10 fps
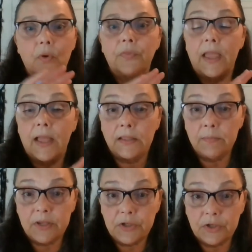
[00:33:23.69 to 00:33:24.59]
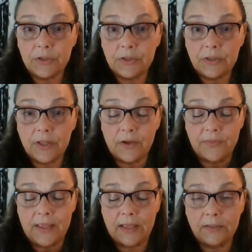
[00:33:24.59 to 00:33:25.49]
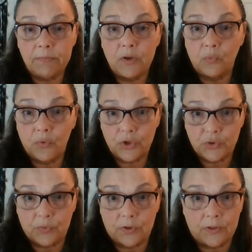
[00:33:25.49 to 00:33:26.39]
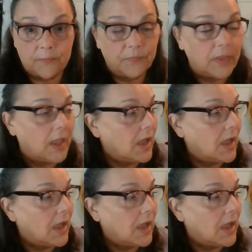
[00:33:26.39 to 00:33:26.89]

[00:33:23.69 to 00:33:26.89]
the elemental, uh, the element ritual,